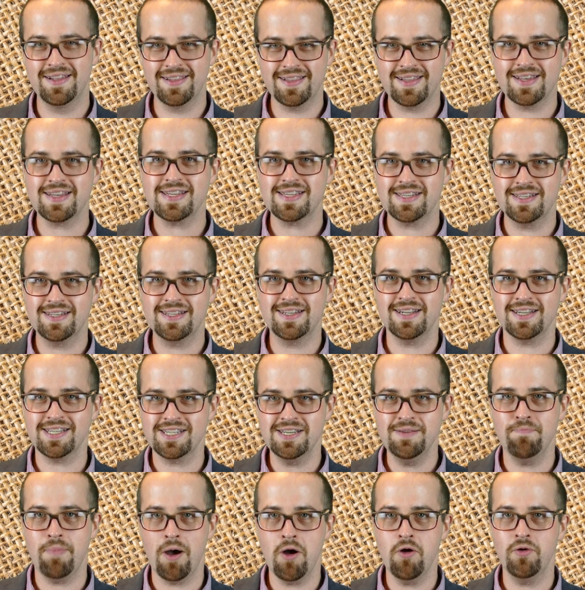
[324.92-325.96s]
This
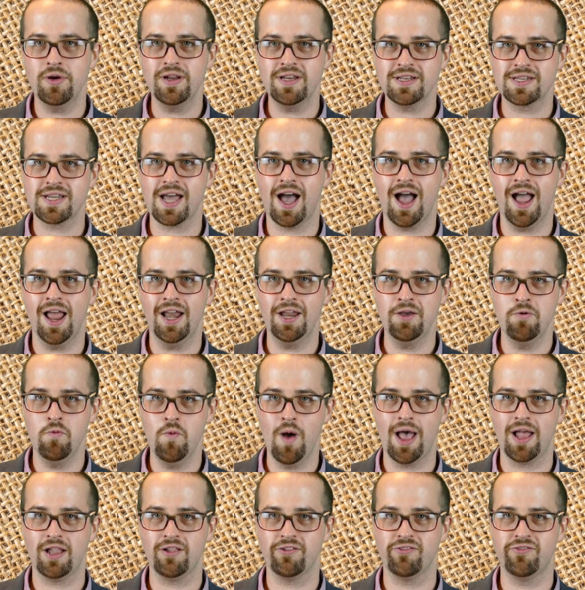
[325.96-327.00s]
doesn't bode entirely
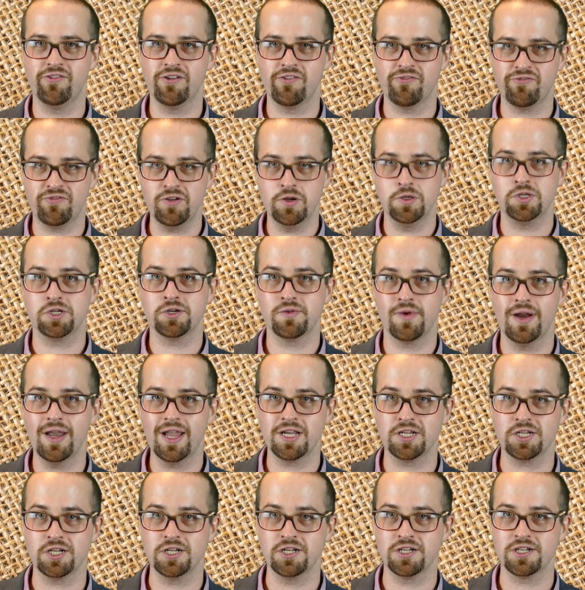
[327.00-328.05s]
well for future
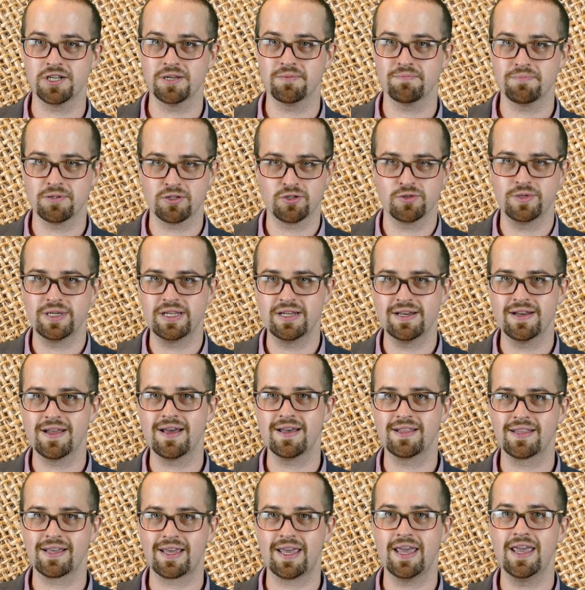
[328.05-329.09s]
relationship between
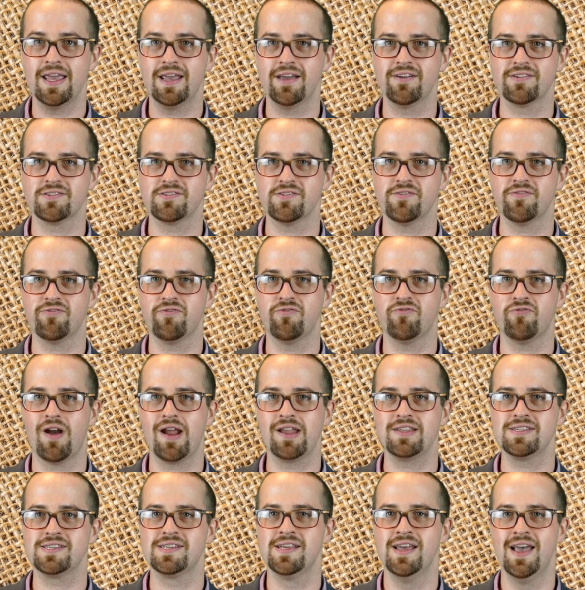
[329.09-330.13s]
the kings of
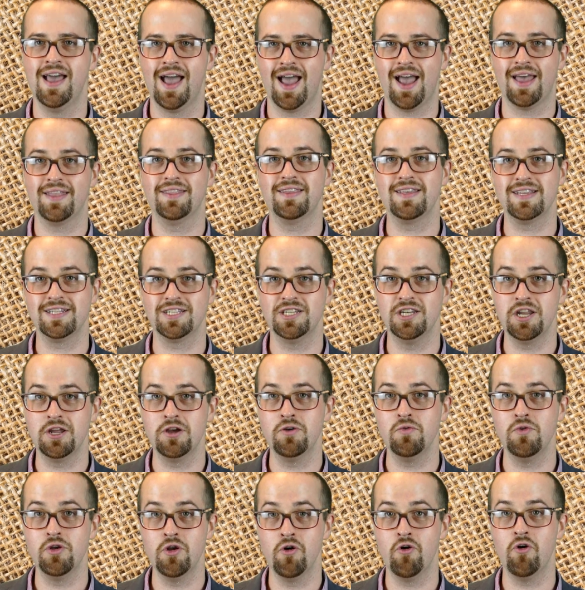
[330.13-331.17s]
France and these new
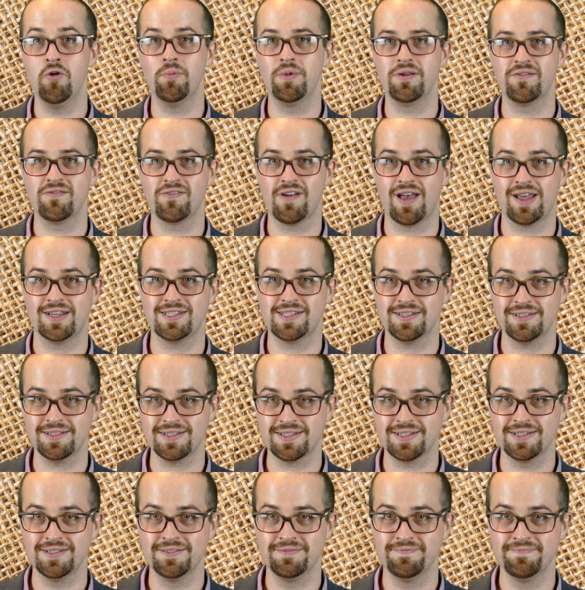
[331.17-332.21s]
Norman
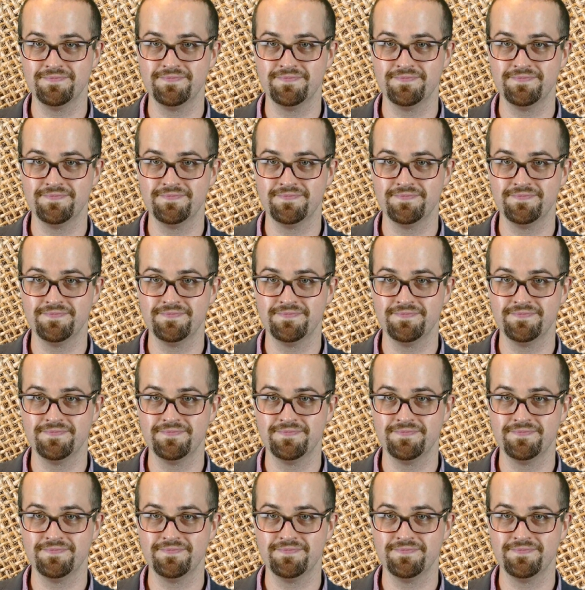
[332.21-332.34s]
vassals.